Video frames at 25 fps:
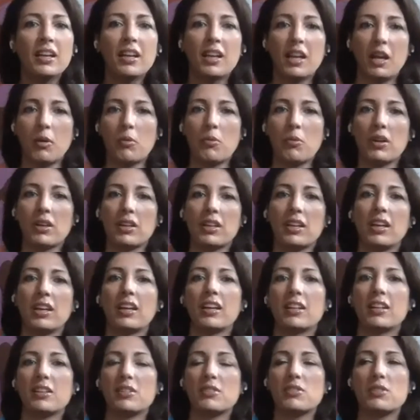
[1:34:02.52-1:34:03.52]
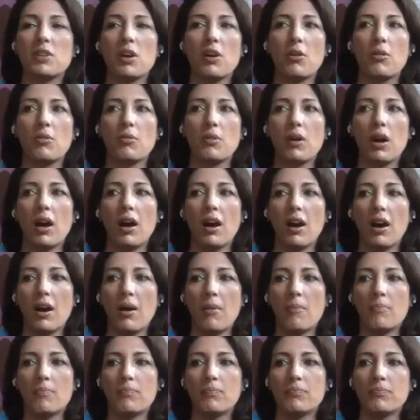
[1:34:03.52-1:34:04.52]
and working. So
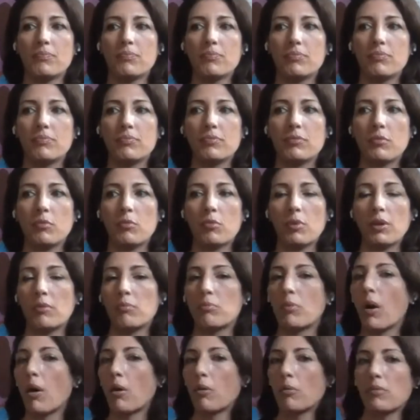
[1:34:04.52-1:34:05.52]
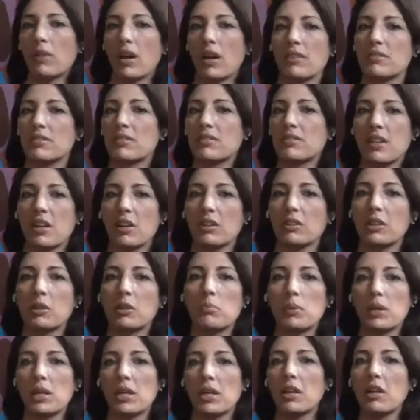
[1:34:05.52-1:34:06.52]
we won't necessarily
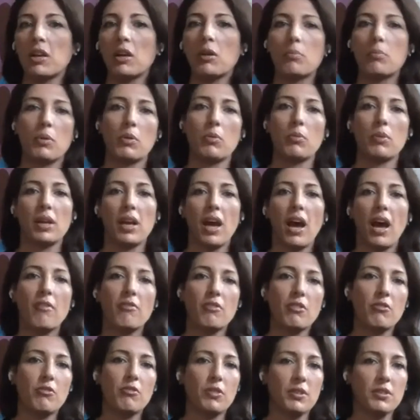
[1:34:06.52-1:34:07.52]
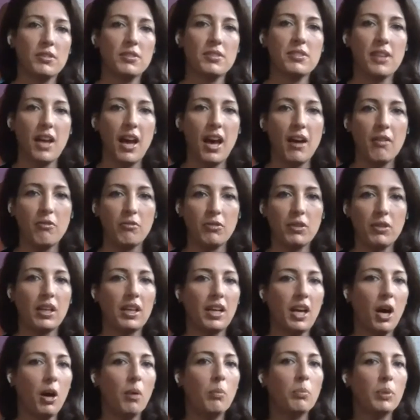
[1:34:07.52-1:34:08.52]
be here, but we have a full staff
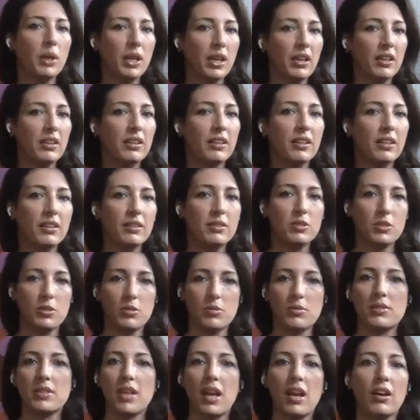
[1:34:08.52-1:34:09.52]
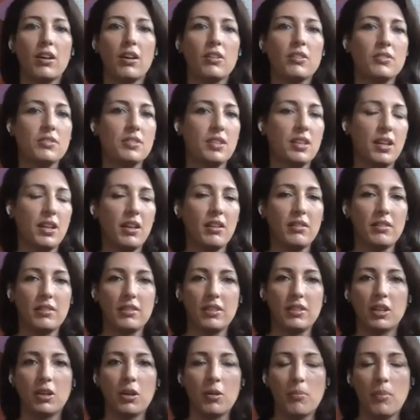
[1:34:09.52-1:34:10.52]
helping do sales and
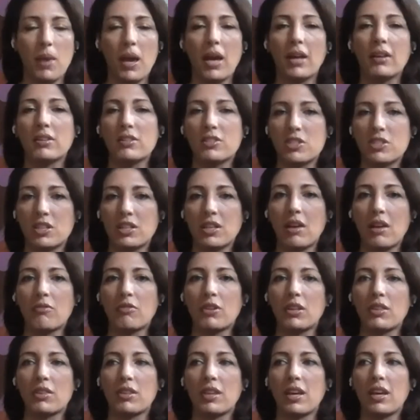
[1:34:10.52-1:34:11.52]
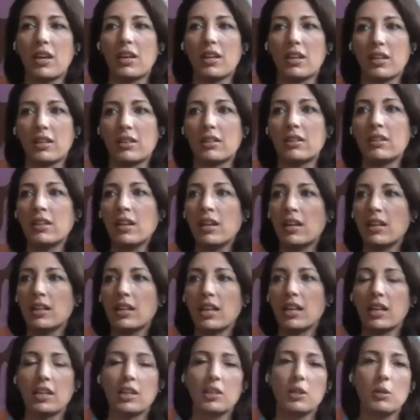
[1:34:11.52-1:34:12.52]
managing everything and
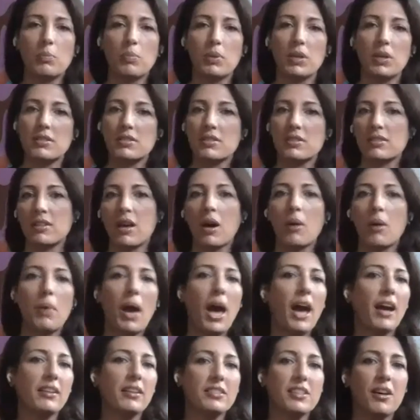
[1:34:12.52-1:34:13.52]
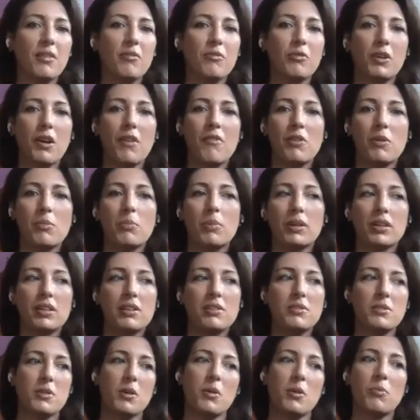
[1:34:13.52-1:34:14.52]
getting the pieces all packed up for everybody.
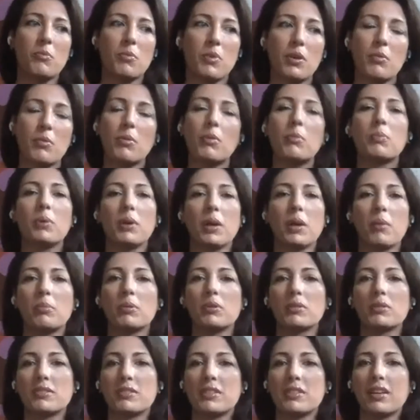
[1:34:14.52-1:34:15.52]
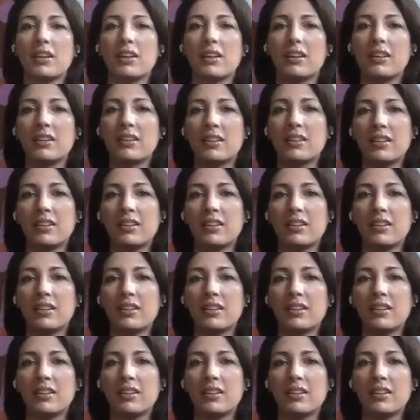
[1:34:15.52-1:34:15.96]
So we will be able to